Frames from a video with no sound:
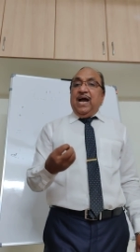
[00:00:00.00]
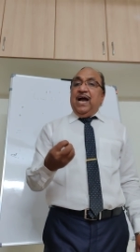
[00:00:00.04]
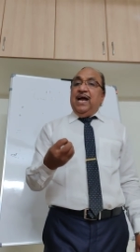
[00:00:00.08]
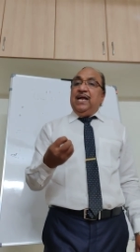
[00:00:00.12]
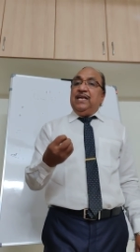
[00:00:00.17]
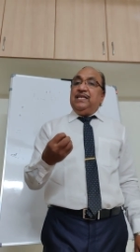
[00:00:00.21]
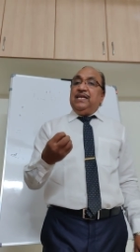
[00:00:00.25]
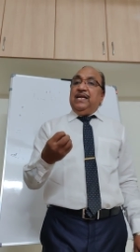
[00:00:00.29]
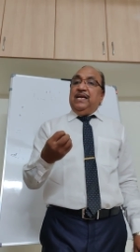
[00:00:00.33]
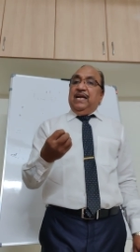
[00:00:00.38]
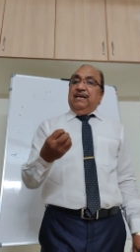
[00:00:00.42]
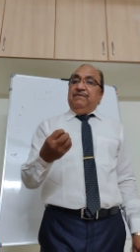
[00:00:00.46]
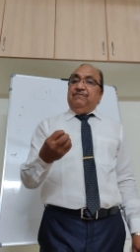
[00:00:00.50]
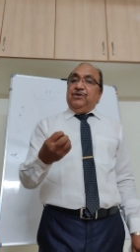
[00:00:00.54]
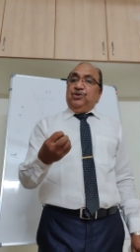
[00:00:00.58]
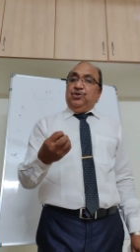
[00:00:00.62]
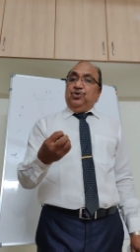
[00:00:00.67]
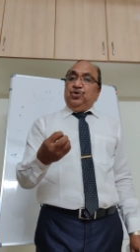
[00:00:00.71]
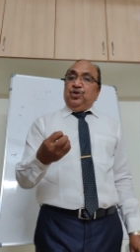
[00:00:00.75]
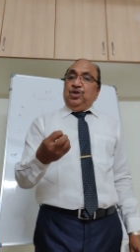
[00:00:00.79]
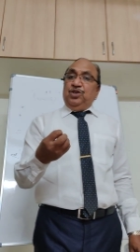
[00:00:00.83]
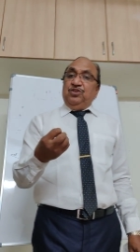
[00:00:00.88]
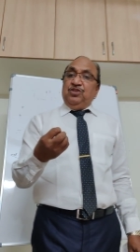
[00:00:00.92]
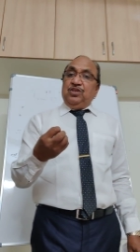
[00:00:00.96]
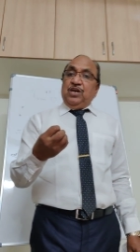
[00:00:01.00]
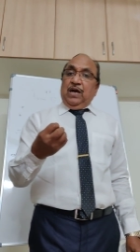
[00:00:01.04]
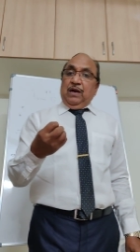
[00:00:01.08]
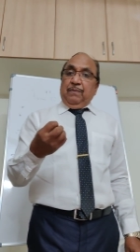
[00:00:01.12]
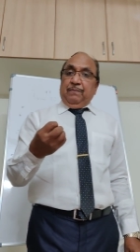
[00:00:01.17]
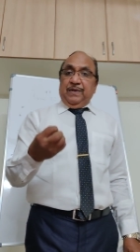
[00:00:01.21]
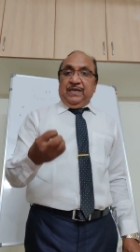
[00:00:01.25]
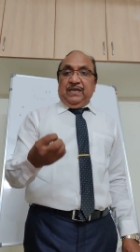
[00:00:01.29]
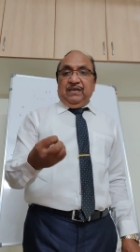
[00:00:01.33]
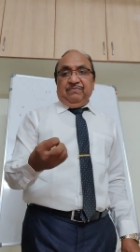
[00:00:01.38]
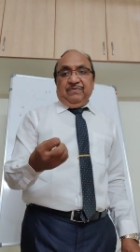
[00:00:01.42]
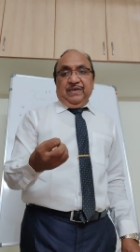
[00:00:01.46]
and the Life Insurance
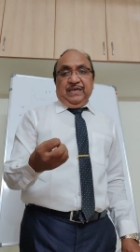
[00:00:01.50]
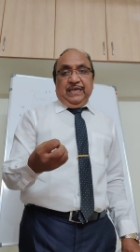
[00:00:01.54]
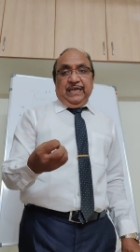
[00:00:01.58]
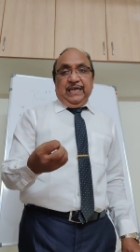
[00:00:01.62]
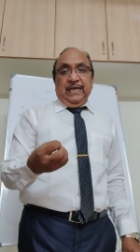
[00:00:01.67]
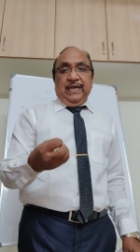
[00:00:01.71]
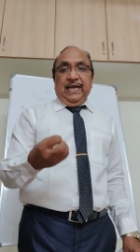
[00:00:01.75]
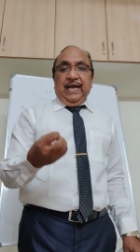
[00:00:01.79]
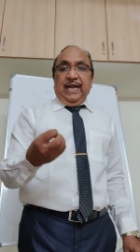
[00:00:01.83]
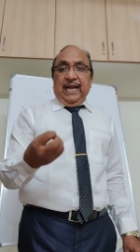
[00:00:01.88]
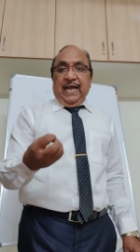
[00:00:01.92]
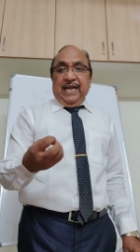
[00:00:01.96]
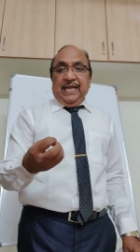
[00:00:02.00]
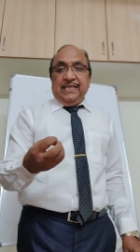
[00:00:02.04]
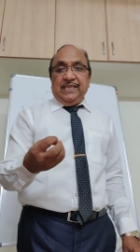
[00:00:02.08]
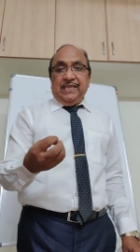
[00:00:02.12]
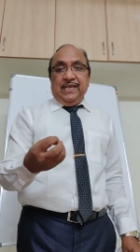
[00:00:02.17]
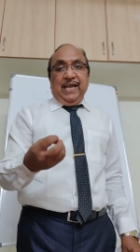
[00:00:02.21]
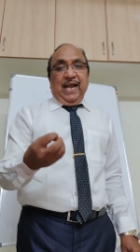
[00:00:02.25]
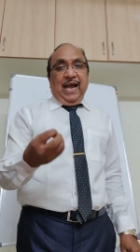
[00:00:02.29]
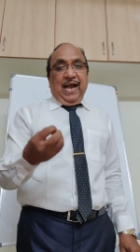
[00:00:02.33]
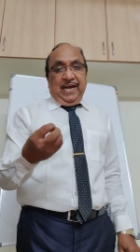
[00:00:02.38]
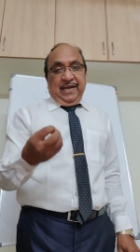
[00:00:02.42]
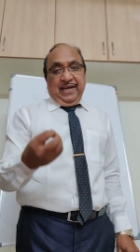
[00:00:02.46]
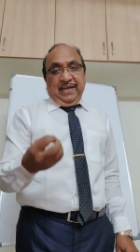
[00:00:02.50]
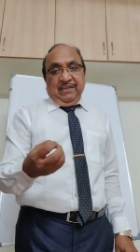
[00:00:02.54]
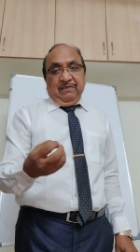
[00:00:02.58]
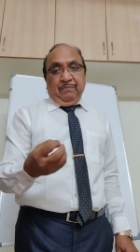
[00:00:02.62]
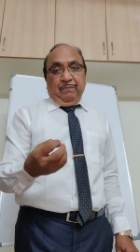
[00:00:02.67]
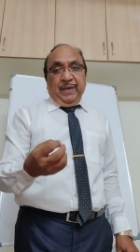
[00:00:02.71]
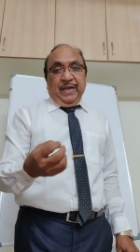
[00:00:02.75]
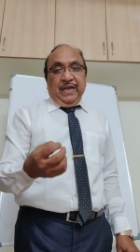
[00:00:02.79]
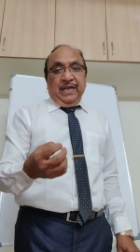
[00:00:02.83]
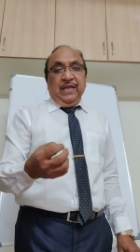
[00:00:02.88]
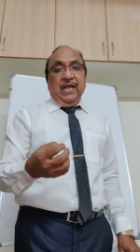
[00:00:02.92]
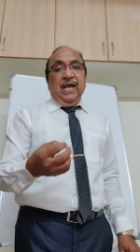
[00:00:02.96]
Corporation of India, LIC and
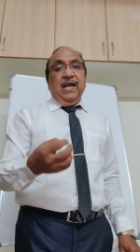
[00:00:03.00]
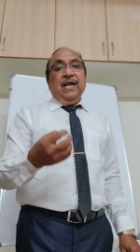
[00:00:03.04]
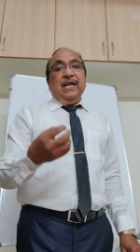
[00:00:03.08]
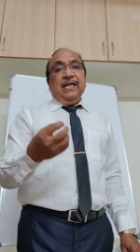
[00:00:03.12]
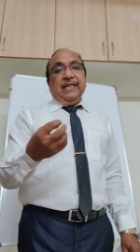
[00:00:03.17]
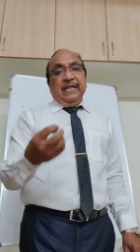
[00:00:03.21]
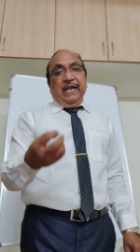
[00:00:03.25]
SBI.